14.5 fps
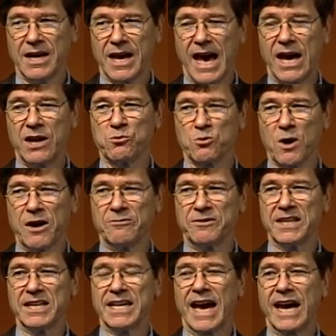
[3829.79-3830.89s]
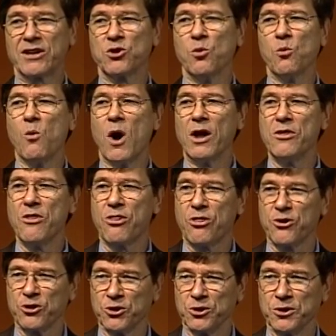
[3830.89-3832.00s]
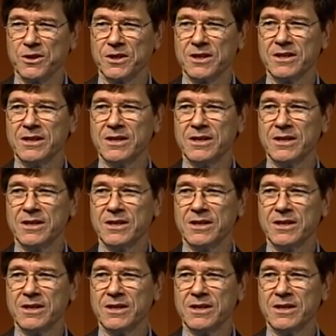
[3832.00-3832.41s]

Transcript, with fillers: and roughly get to one third